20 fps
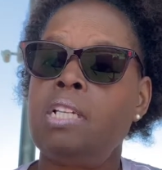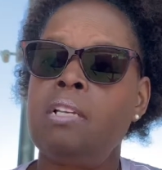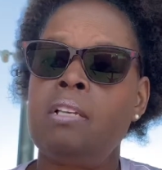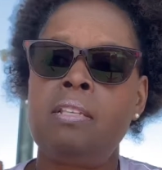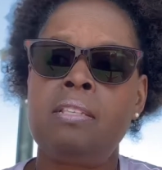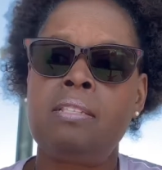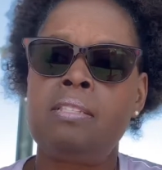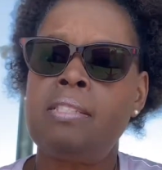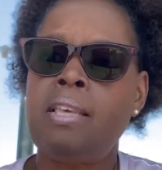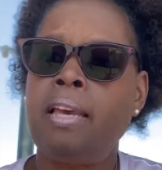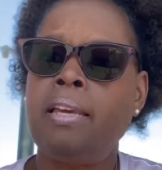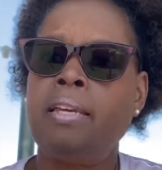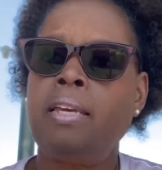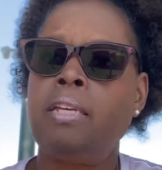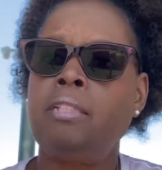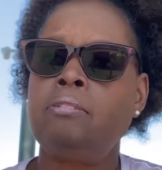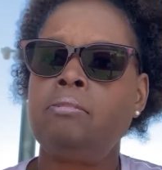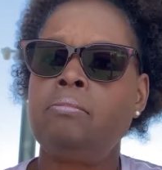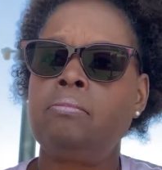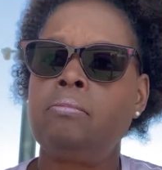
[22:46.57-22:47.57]
Say
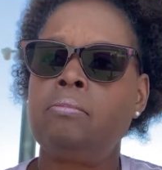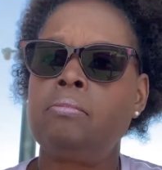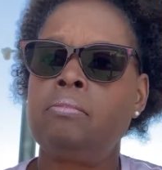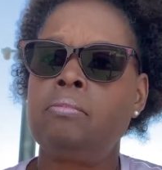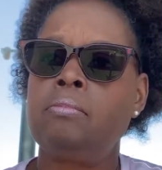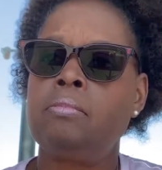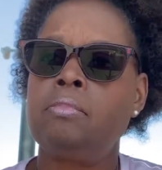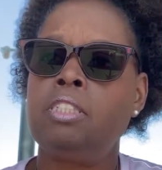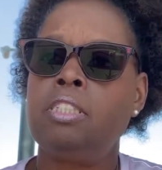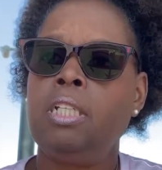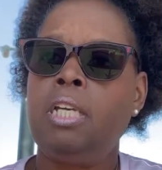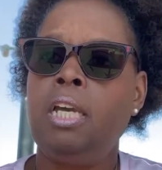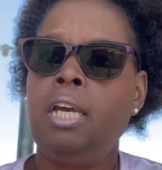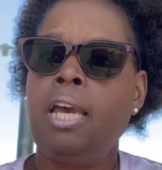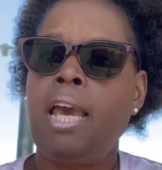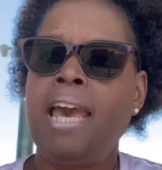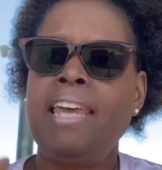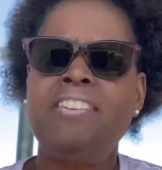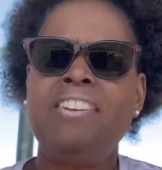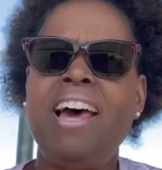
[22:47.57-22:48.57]
it.
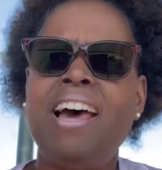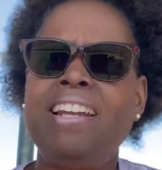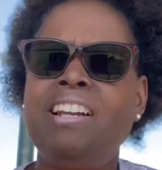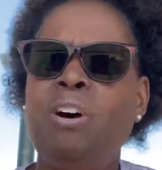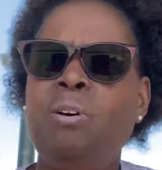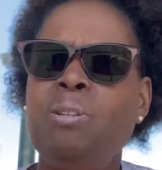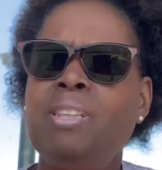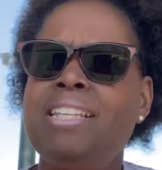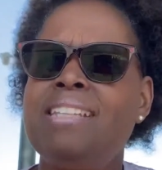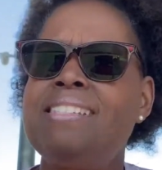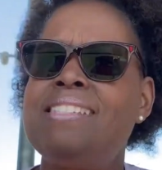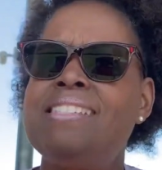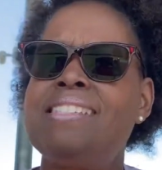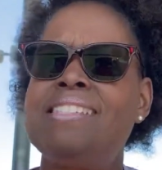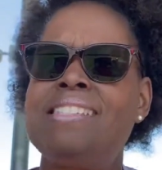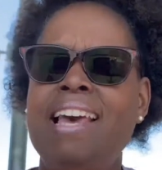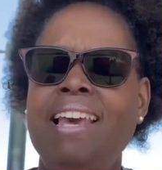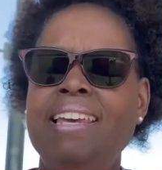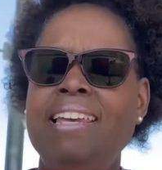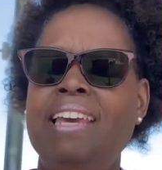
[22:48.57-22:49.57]
And not only
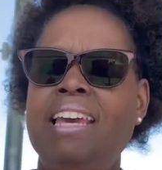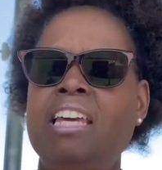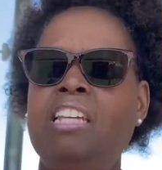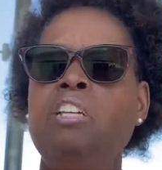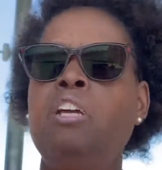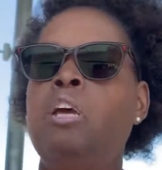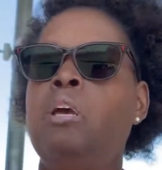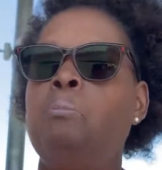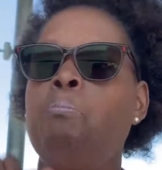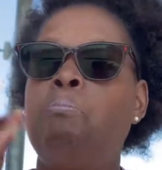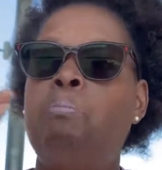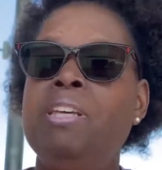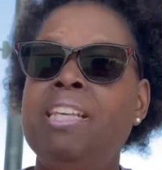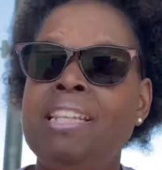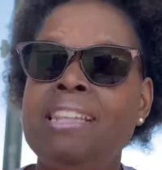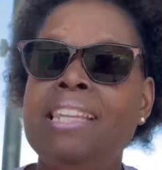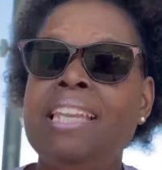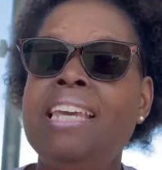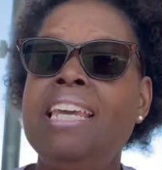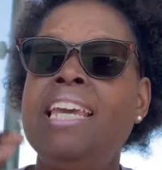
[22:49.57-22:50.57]
say it,
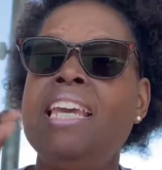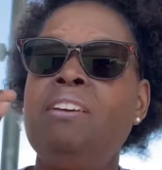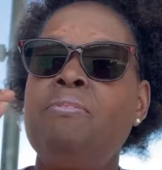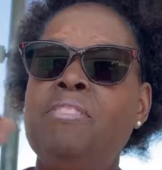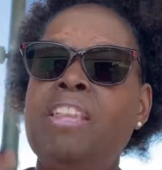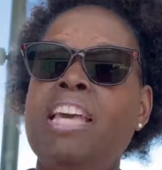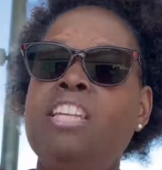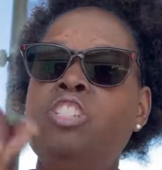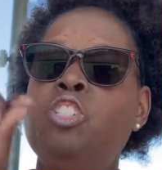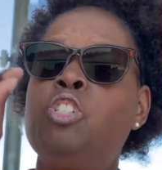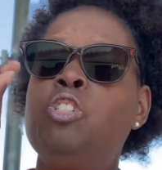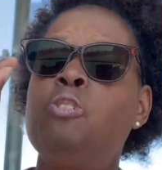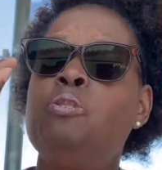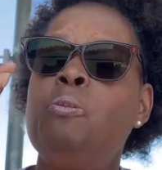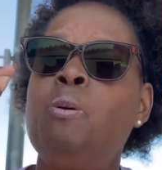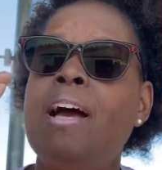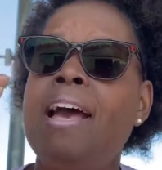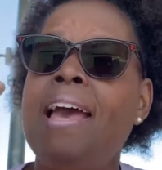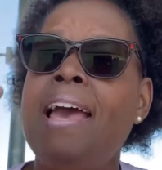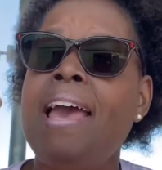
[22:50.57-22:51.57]
believe that you
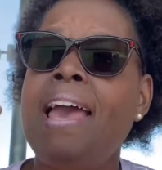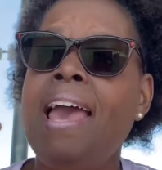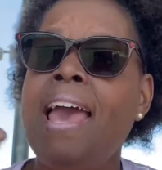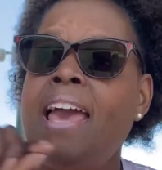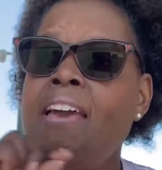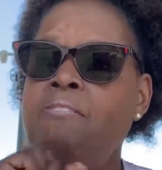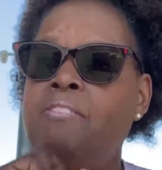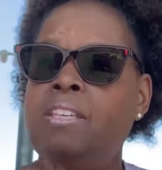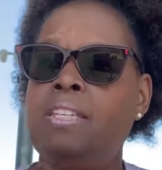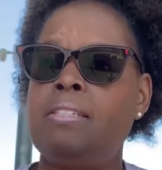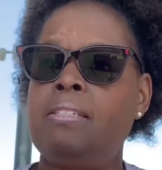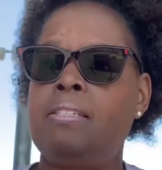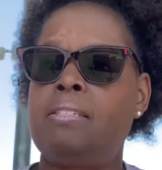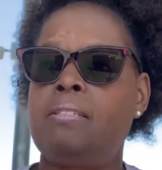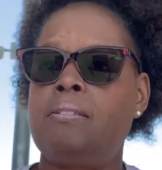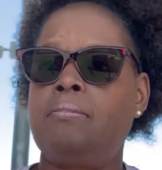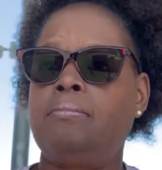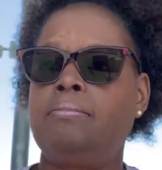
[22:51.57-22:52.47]
have it.